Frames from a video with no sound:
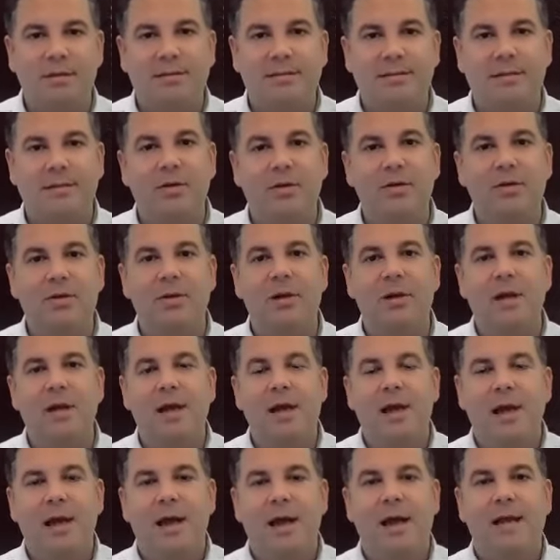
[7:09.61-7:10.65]
That's another
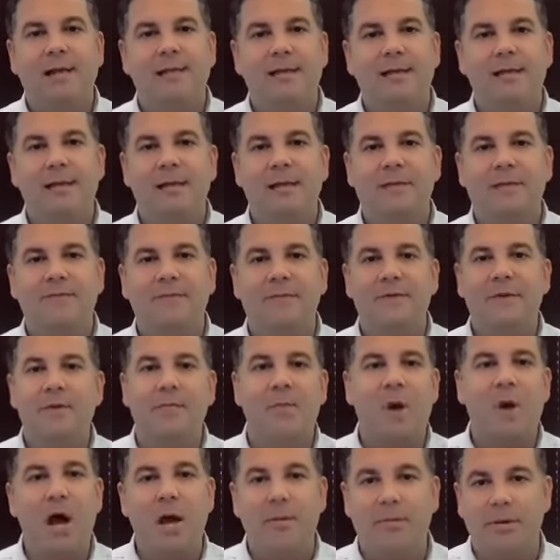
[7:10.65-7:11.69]
idea that's very
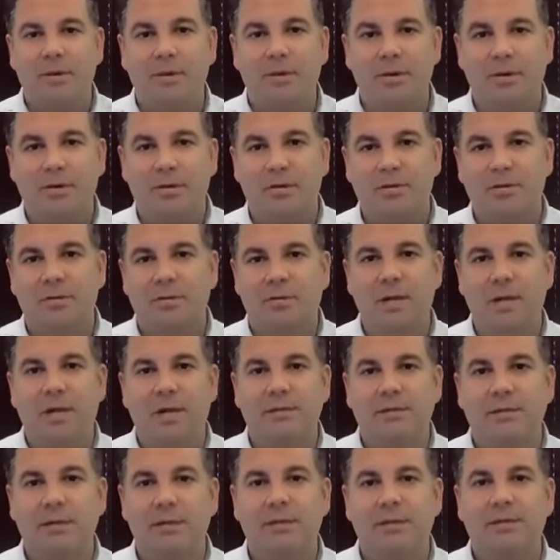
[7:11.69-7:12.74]
popular
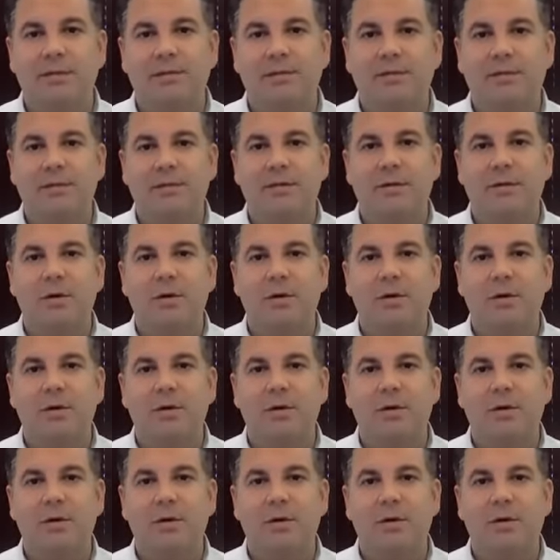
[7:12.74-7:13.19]
nowadays.